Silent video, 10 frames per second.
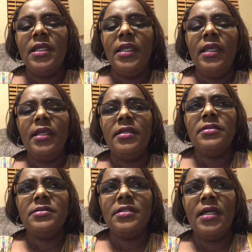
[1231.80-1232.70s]

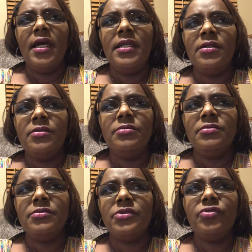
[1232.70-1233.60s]
And I don't
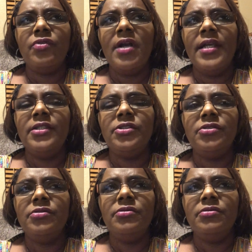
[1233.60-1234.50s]
try
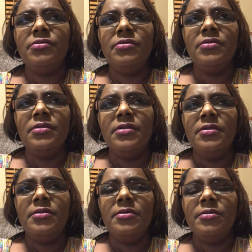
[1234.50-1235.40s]
to
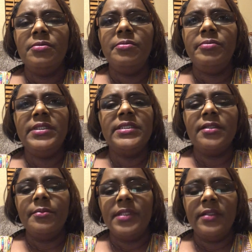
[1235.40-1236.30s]
be
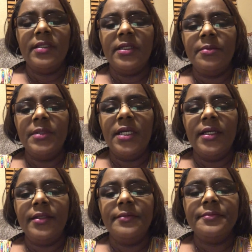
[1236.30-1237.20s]
something that I'm not.